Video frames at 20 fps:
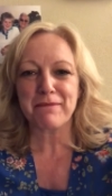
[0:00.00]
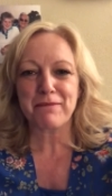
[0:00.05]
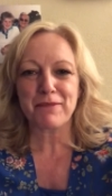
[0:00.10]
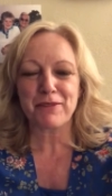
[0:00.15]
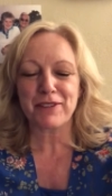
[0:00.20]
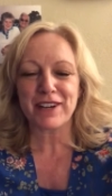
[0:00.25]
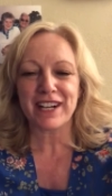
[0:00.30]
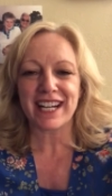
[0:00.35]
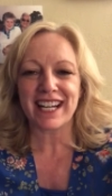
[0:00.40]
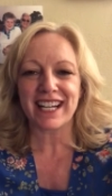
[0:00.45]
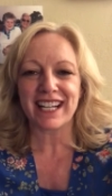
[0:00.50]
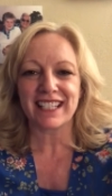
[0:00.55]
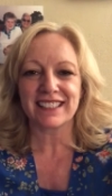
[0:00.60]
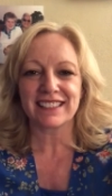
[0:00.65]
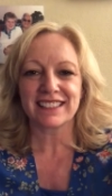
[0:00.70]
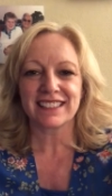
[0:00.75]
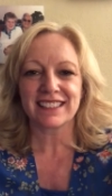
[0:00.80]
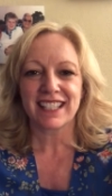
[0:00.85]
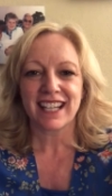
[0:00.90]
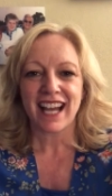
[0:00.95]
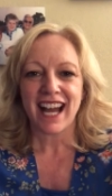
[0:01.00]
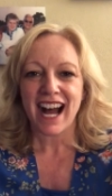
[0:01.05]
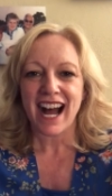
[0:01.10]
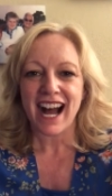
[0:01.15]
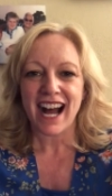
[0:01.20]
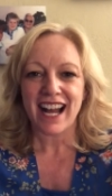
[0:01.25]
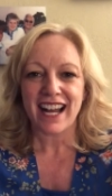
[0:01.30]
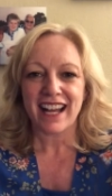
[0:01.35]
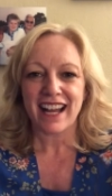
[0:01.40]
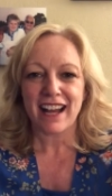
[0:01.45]
Maria.
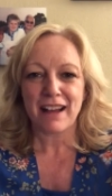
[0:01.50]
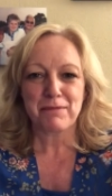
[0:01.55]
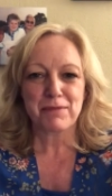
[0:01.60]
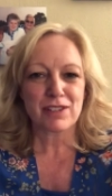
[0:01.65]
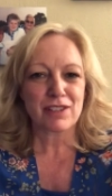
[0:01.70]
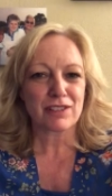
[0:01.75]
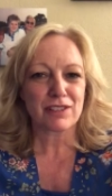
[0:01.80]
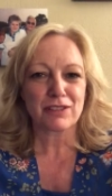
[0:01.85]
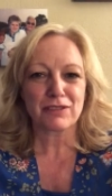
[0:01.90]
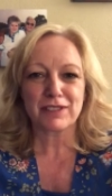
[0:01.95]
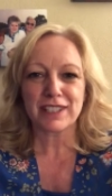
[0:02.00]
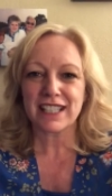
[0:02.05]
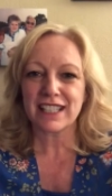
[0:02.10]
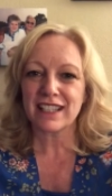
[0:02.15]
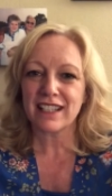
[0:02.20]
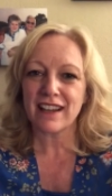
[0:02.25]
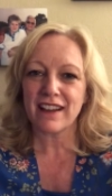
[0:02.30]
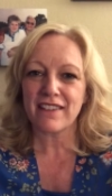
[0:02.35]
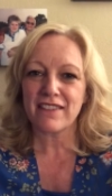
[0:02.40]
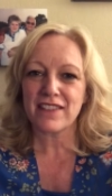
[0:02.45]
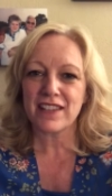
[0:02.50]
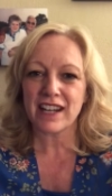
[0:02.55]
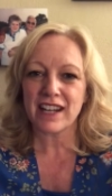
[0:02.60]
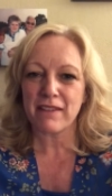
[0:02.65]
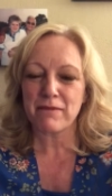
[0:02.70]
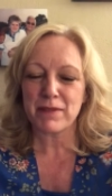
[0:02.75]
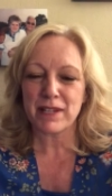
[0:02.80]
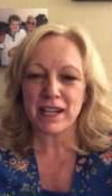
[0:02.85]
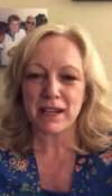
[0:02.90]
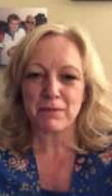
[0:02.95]
I absolutely love that
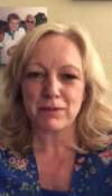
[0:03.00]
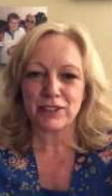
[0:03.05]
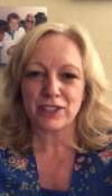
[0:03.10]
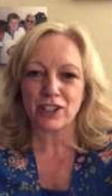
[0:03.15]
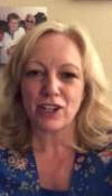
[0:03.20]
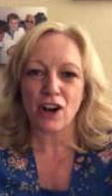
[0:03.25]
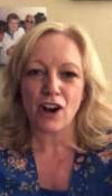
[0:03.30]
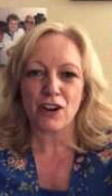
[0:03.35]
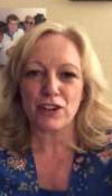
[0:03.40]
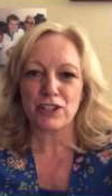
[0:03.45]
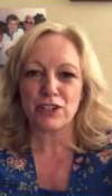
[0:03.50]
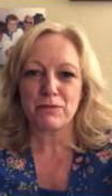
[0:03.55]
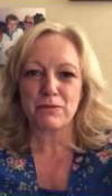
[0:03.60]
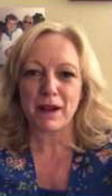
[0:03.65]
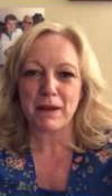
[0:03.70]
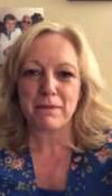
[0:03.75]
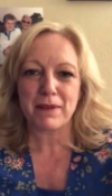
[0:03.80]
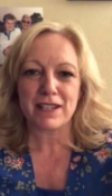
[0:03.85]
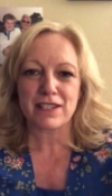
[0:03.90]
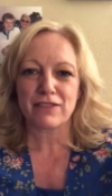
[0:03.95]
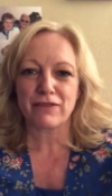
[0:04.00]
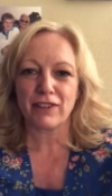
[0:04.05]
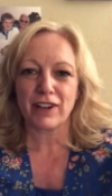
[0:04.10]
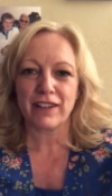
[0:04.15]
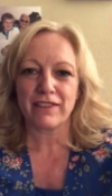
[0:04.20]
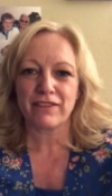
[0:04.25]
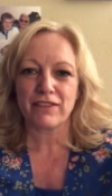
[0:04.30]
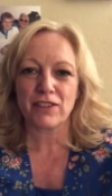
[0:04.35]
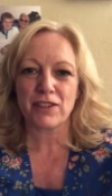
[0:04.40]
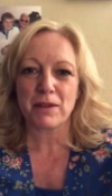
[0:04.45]
I've been able to call you my best
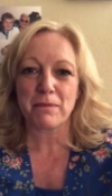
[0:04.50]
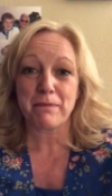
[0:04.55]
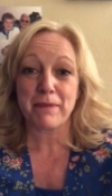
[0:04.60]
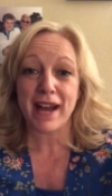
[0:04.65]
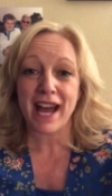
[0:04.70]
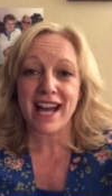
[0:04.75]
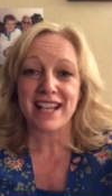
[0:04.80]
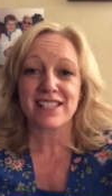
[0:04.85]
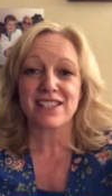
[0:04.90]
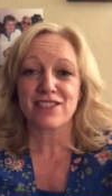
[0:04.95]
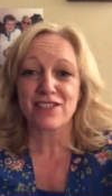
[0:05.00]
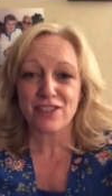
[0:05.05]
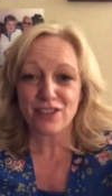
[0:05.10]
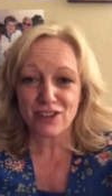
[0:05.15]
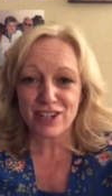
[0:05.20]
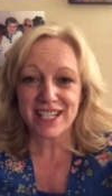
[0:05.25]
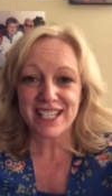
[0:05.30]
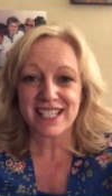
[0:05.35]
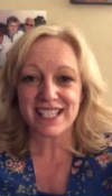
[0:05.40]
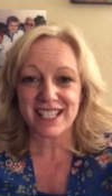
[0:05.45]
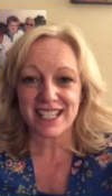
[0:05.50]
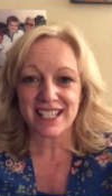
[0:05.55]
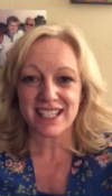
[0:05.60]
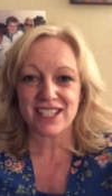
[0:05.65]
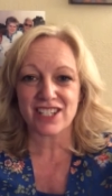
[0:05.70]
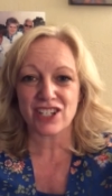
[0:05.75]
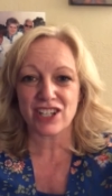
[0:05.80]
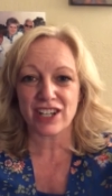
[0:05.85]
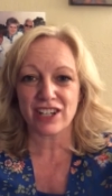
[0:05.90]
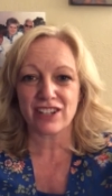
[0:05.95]
friend for the past
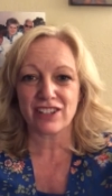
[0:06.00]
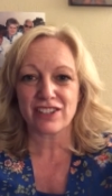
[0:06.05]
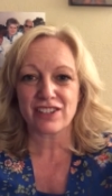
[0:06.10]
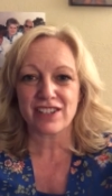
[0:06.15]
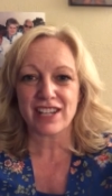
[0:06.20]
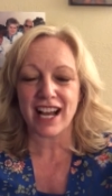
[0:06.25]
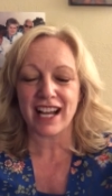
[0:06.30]
36 years.